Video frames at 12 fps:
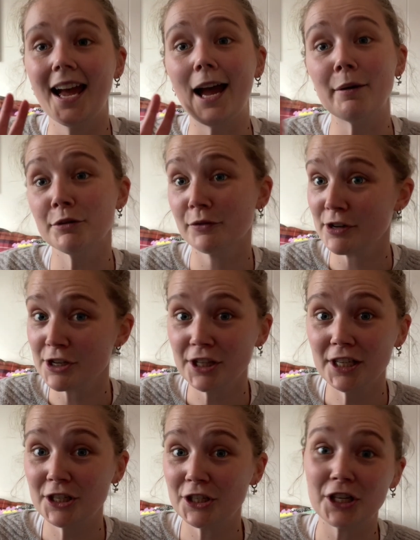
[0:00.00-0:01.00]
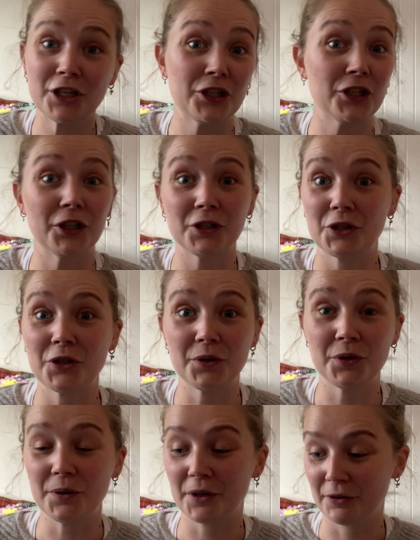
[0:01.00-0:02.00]
I was originally just going to start and show
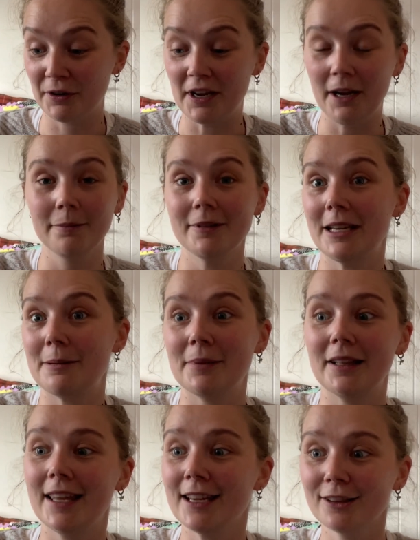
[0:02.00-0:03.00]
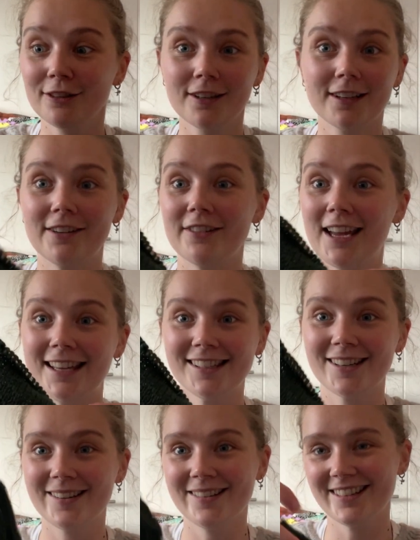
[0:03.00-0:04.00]
you a great update and be like, look, I've cast
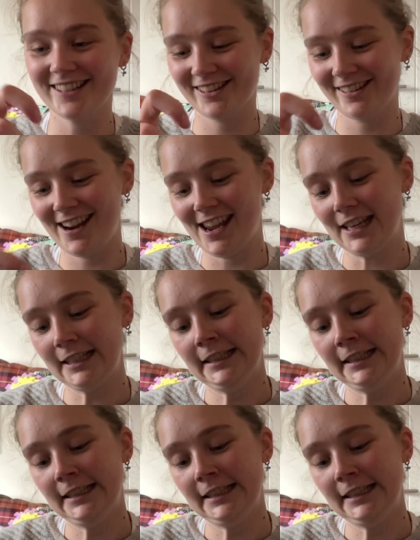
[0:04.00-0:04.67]
it on, it's great.